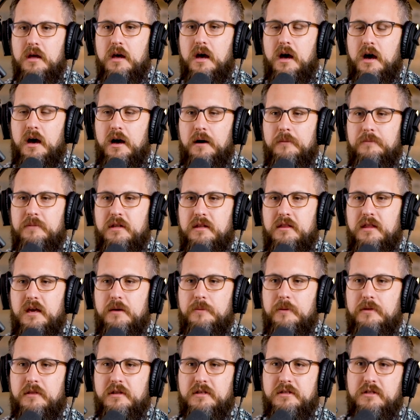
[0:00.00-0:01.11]
Um, to think
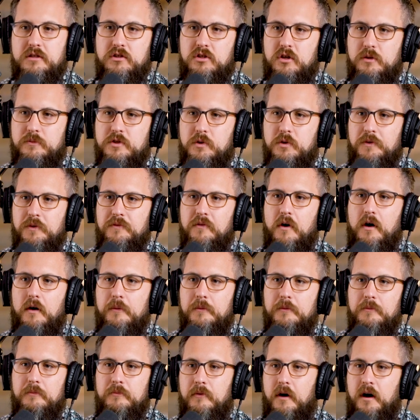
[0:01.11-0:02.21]
about this in terms that
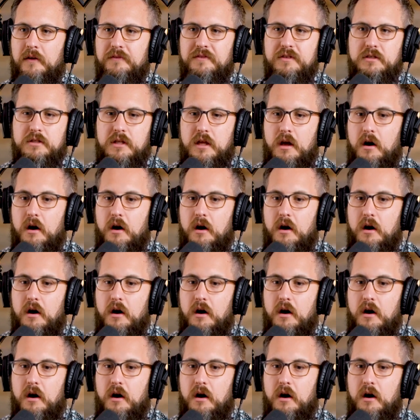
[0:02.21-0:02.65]
obviously